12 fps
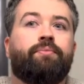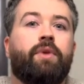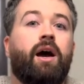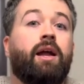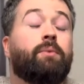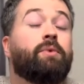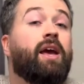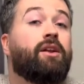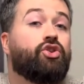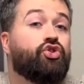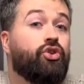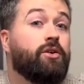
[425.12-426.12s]
And I'm getting a
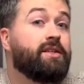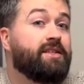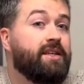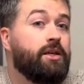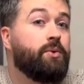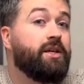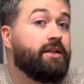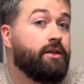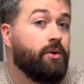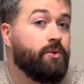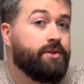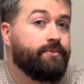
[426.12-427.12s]
stronger seaweed
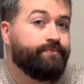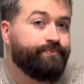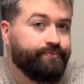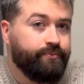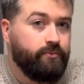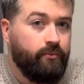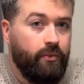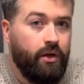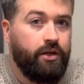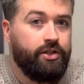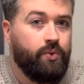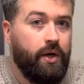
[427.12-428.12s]
note
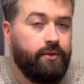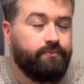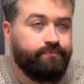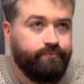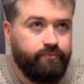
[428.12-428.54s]
as well.